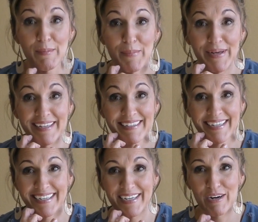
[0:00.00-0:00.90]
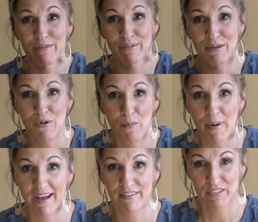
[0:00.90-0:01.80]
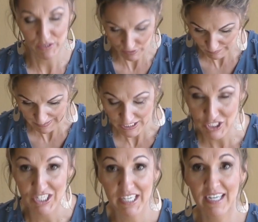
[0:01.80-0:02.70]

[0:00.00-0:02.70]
But hopefully it won't bother you too much.